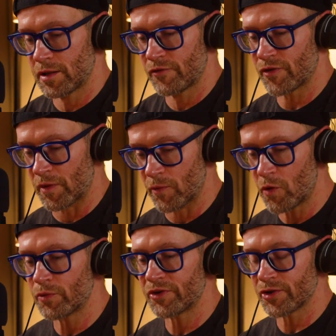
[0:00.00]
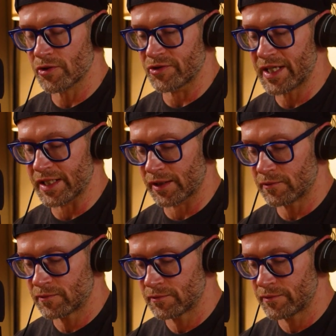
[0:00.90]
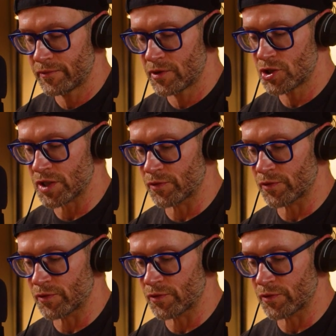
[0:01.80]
from the moment we started dating, she